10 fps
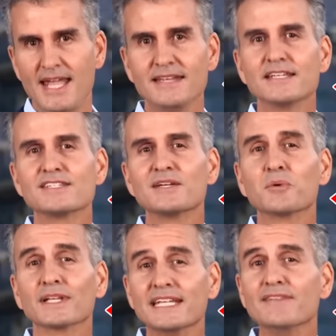Hey Disney
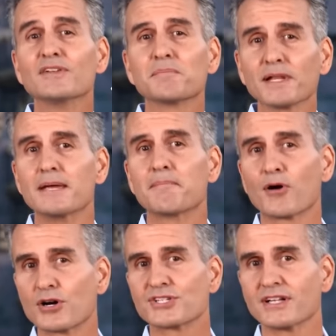will even play
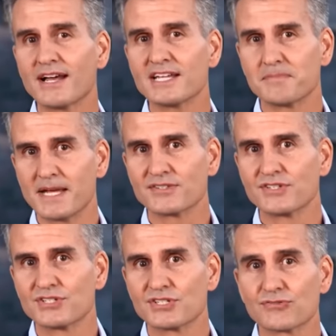personalized
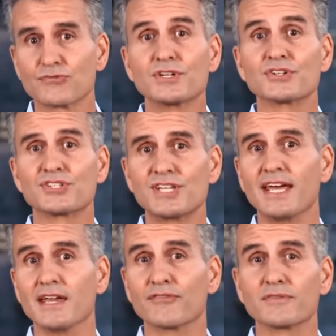messages through your
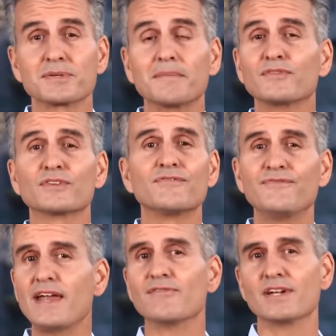stay from some of your
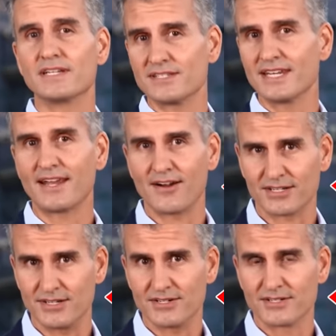favorite Disney
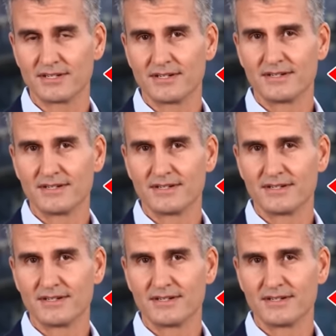characters.